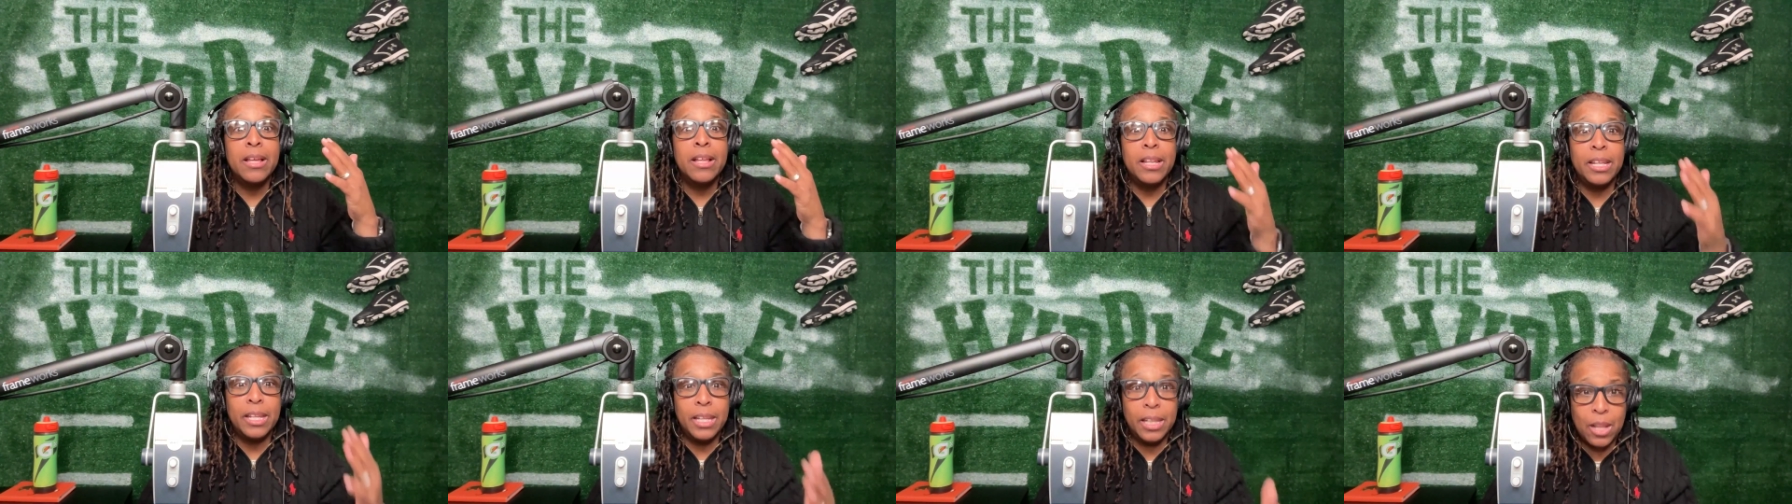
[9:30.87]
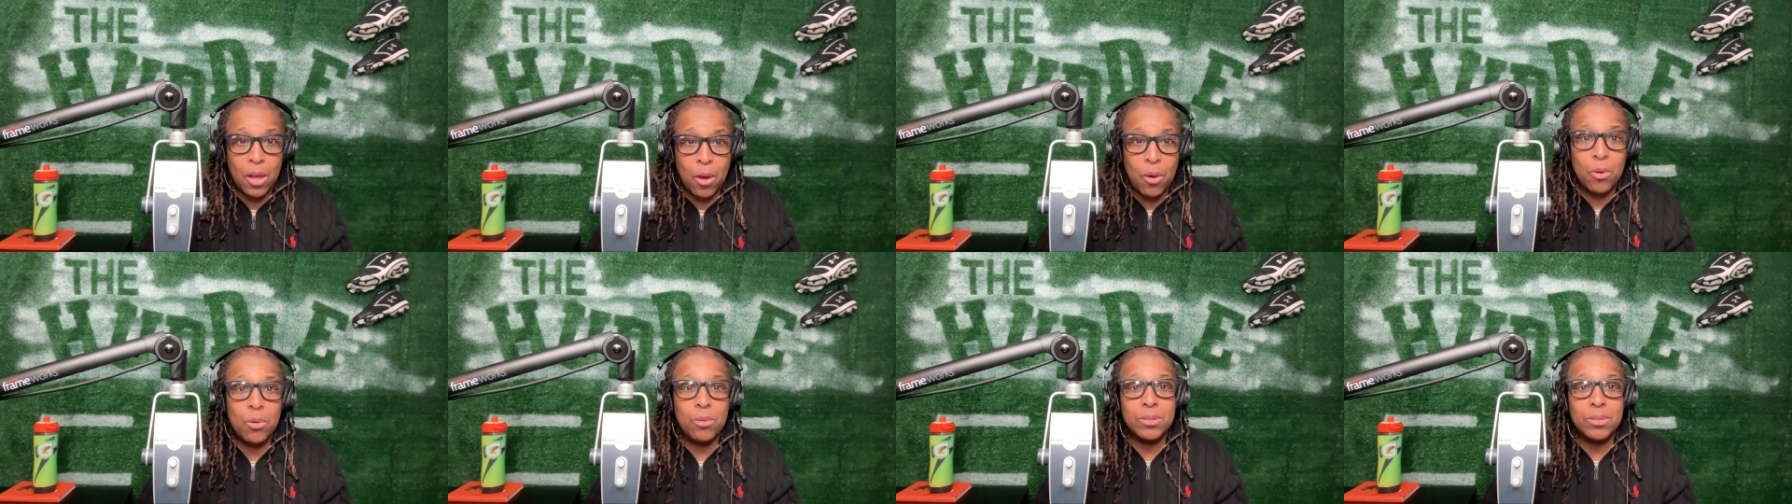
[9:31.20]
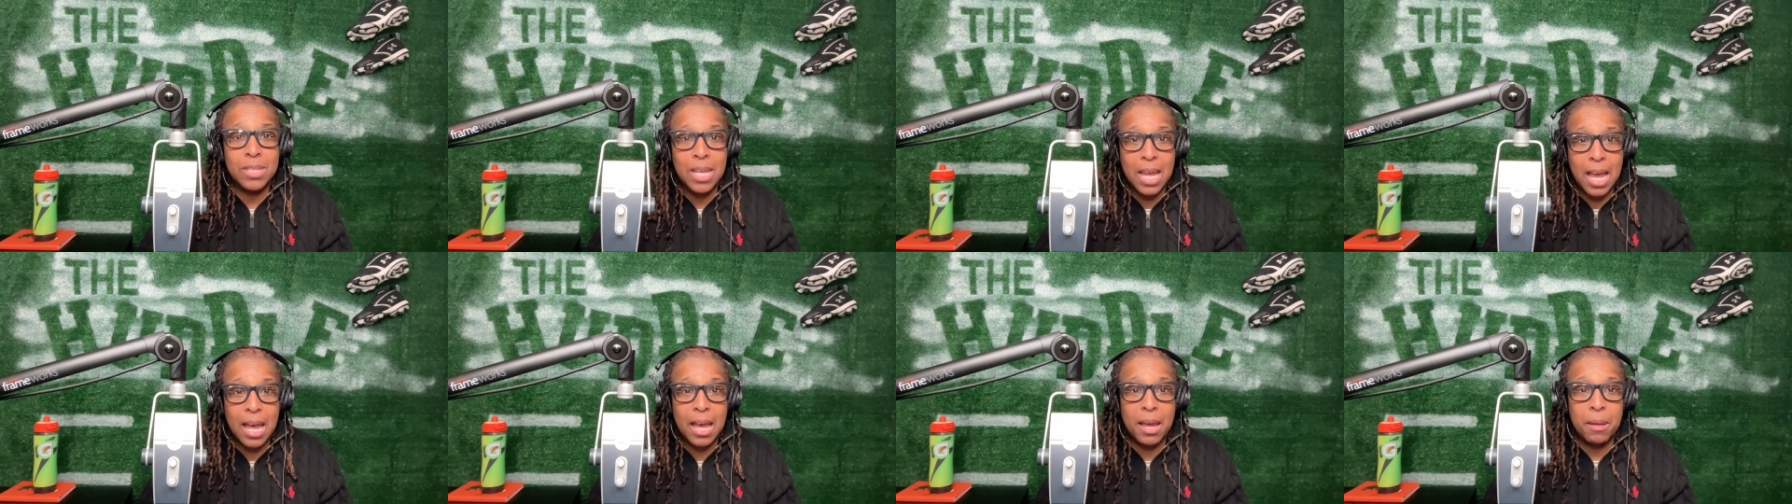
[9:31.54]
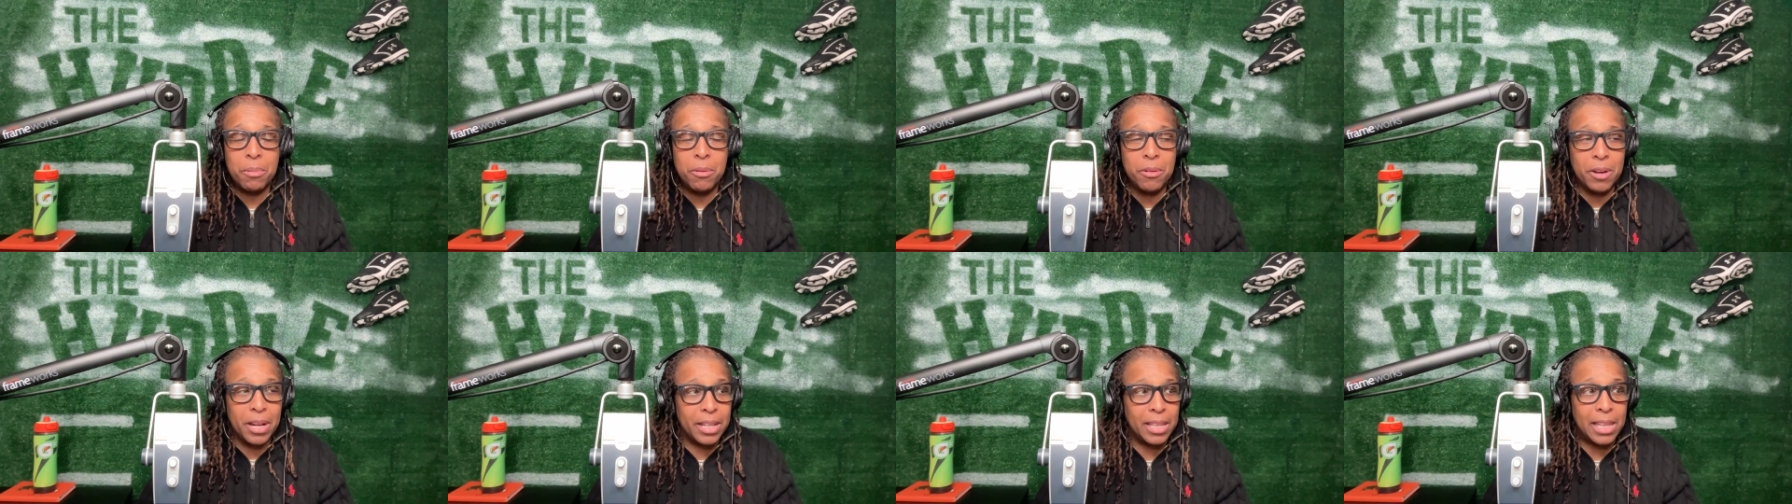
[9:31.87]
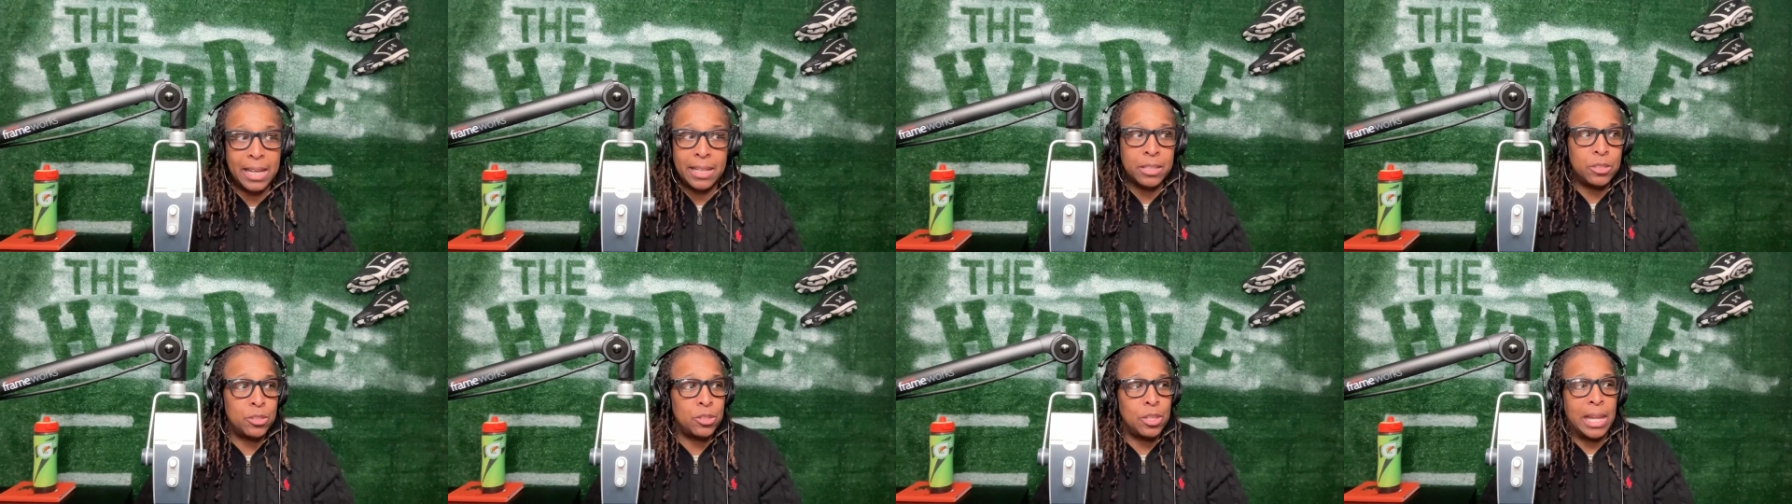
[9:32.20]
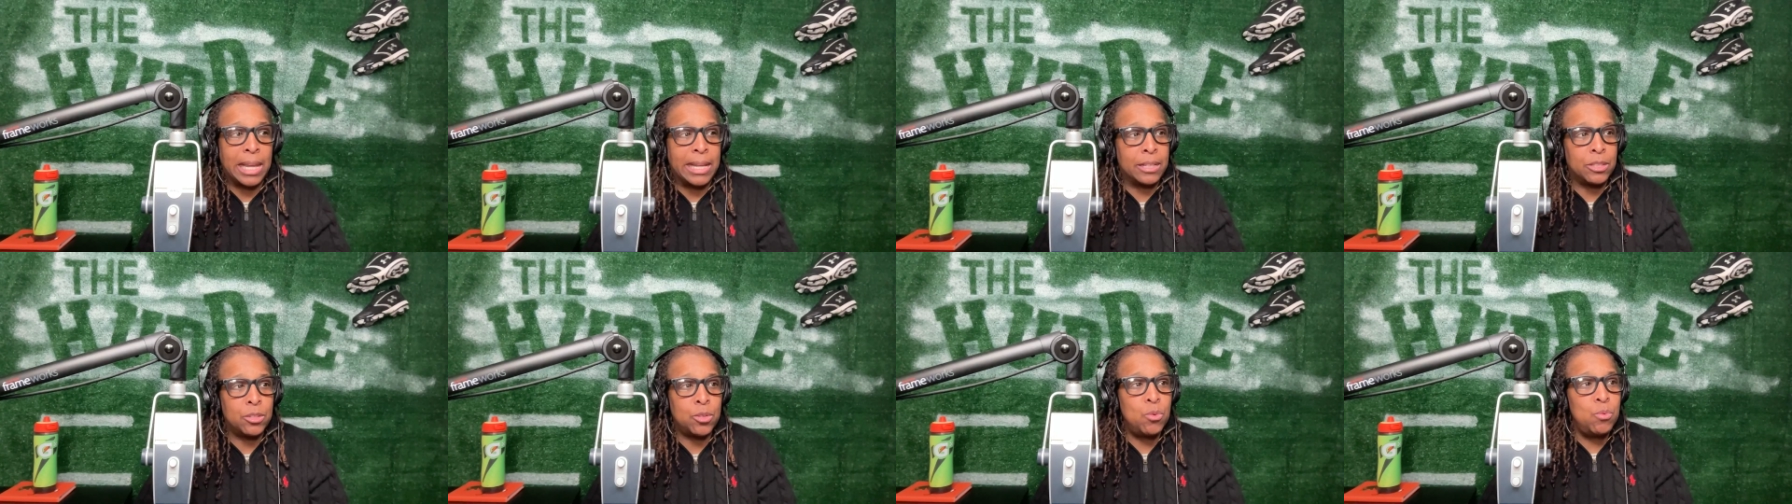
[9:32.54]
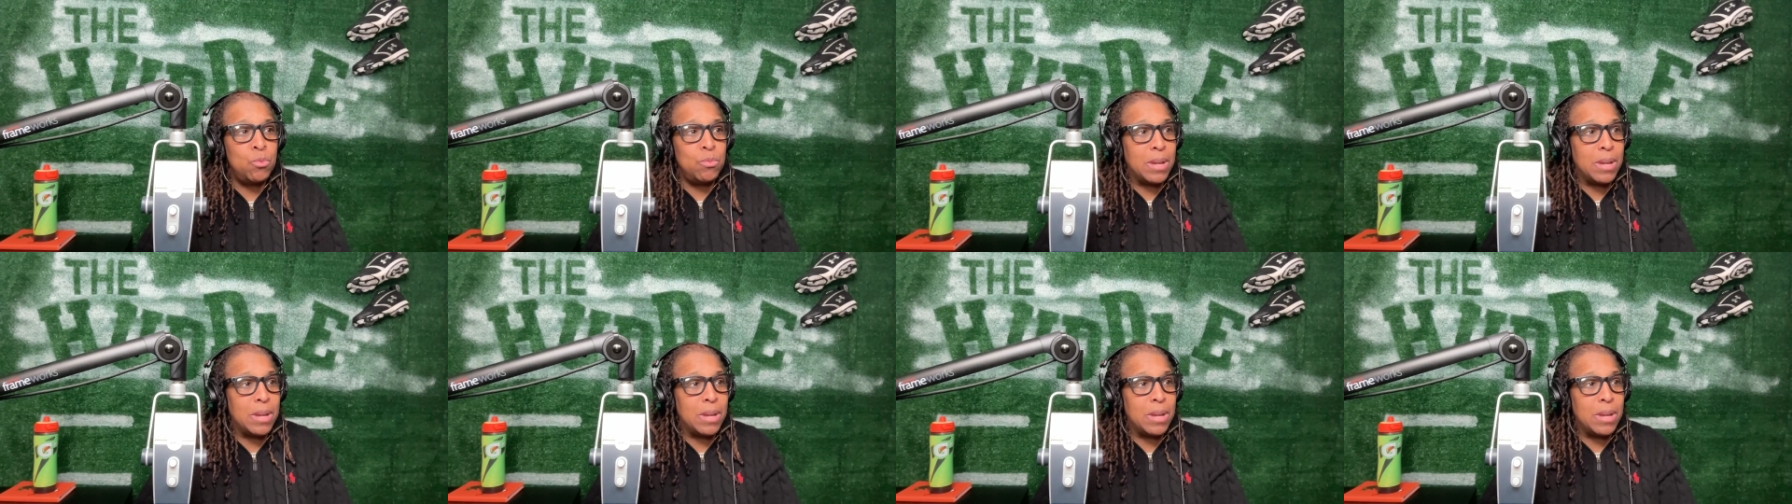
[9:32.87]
Long time, right? Like 2